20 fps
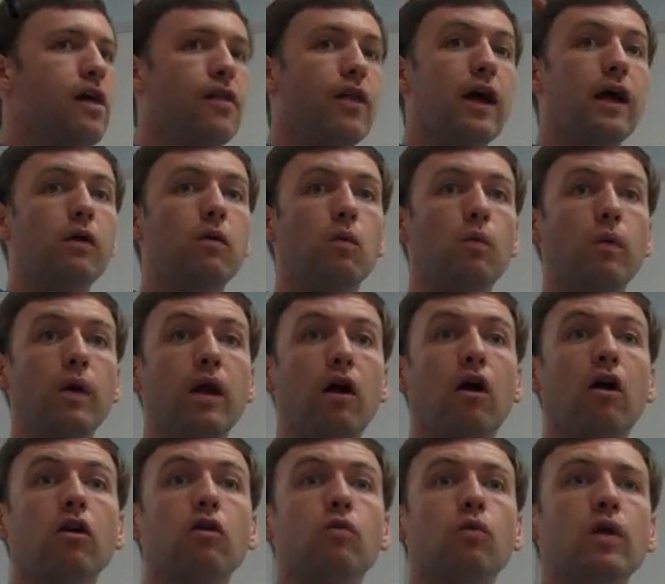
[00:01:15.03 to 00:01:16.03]
that we
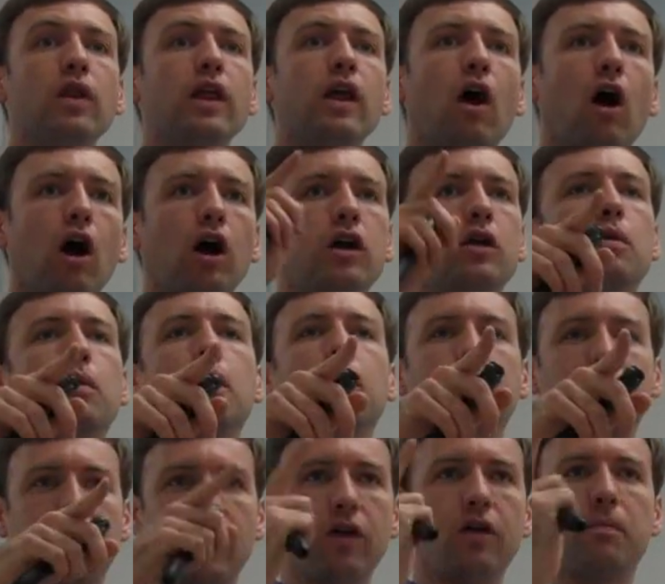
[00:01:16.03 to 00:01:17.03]
aren't really arguing
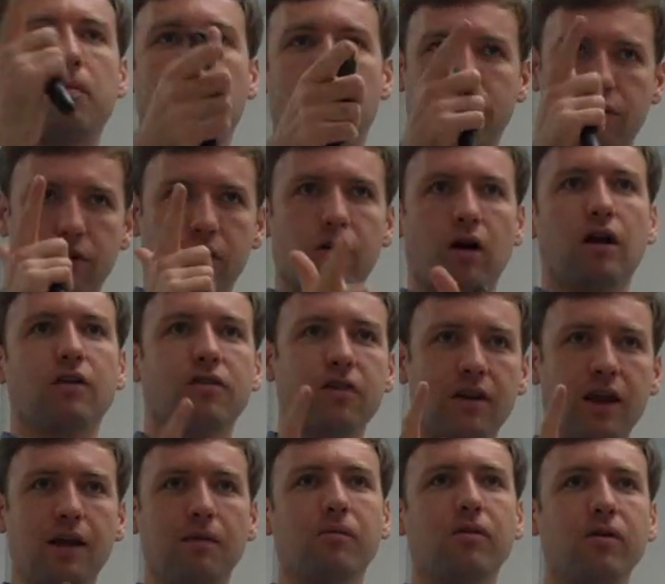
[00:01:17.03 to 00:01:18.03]
with the other person across
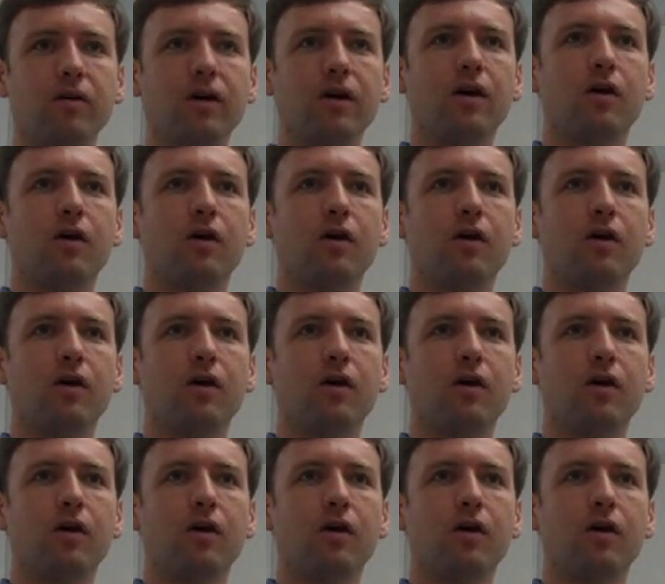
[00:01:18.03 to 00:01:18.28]
the table.